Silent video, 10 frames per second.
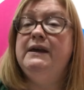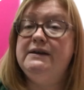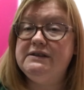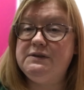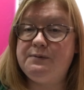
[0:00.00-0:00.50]

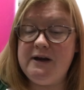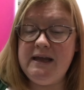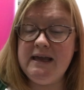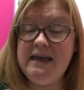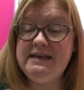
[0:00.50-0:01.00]

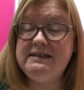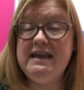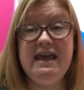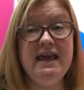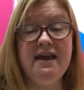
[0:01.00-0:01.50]
Spring is
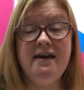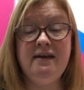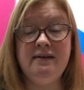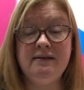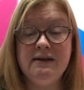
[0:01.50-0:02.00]

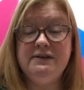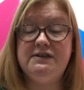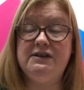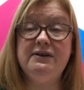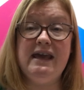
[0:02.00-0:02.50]
here,
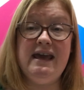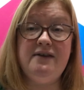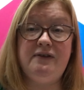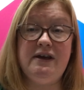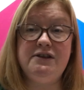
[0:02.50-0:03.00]
so
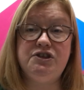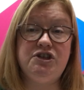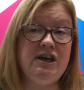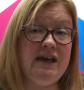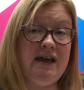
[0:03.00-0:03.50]
give a
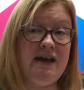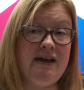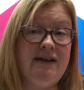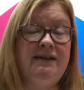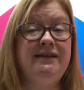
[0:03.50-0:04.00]

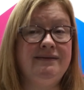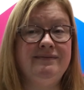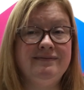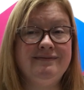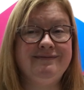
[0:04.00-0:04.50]
cheer.
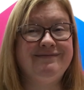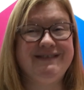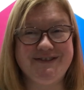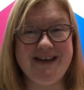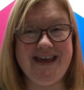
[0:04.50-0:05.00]

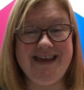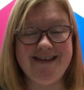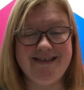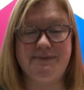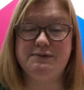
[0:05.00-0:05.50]
Okay,
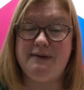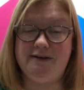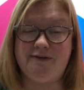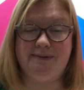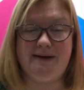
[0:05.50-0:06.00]
that was
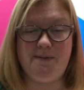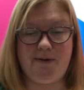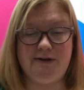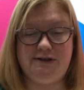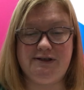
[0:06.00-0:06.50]
my fault, my
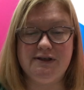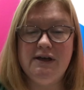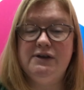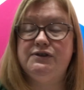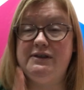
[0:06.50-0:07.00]
apologies.
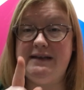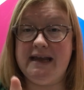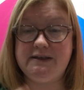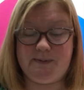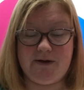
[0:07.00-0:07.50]
So the
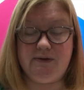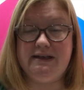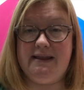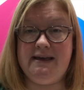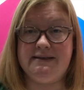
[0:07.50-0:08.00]
next bit
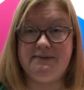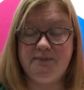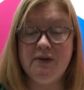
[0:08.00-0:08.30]
goes like this.